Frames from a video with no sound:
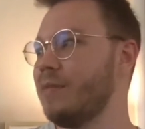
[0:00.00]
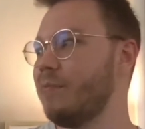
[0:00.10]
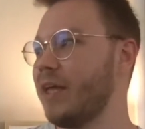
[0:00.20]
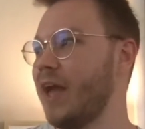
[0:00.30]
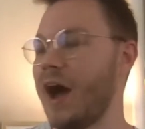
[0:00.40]

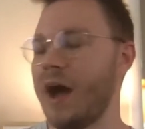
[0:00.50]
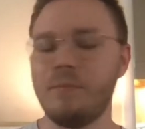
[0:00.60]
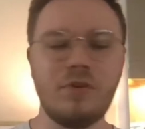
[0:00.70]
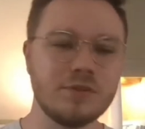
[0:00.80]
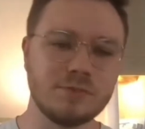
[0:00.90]
but yeah, I
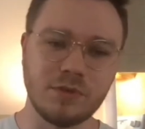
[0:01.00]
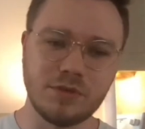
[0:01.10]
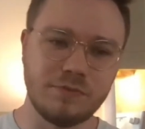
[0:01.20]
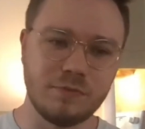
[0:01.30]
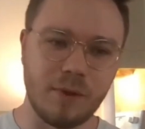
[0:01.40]
produce
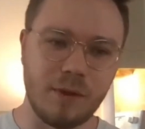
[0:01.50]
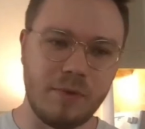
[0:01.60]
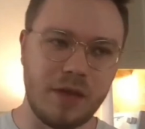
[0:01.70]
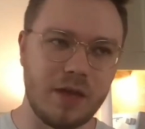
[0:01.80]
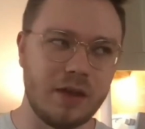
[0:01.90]
mostly for my
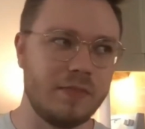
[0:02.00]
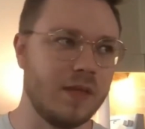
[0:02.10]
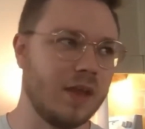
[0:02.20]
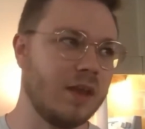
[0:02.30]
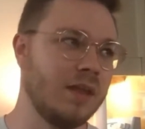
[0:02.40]
band, and
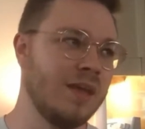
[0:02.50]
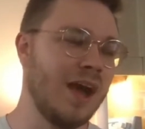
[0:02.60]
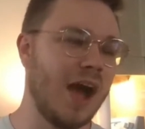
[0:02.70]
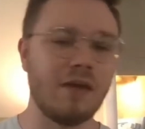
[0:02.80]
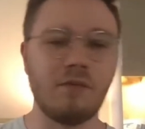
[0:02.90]
then
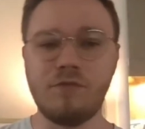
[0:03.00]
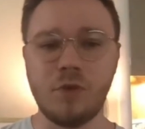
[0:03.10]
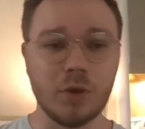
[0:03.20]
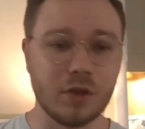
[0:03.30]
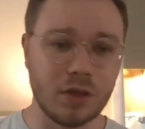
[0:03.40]
I have a
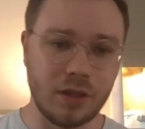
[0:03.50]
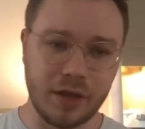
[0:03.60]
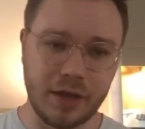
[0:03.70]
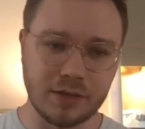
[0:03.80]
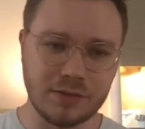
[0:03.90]
few other
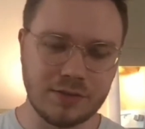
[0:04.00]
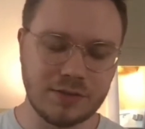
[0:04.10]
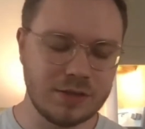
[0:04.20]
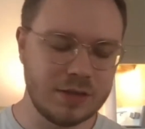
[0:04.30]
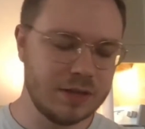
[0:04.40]
clients
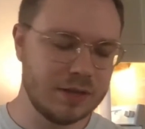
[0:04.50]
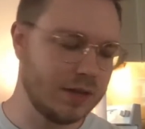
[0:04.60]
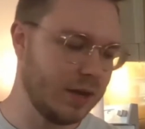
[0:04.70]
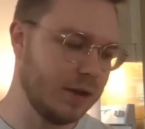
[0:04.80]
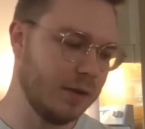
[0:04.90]

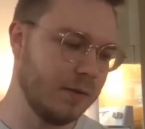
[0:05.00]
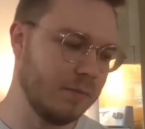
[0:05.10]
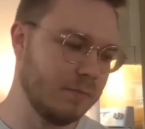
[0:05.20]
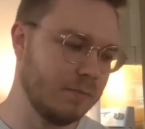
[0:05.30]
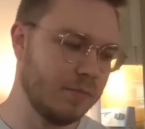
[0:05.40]

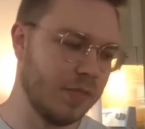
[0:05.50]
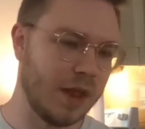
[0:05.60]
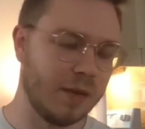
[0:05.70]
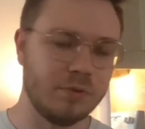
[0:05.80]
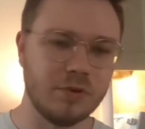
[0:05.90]
um, that
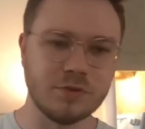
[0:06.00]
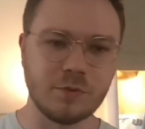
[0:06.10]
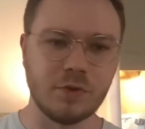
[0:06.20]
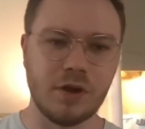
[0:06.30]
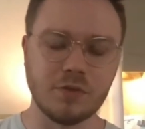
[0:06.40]
I produce
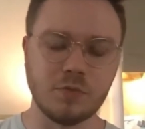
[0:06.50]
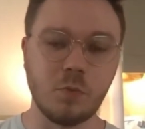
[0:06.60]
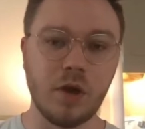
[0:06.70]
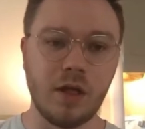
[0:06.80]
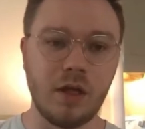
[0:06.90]
for as
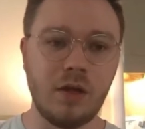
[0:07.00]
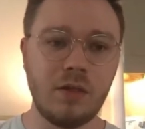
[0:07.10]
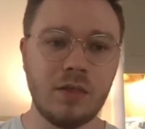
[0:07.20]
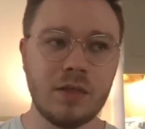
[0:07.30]
well.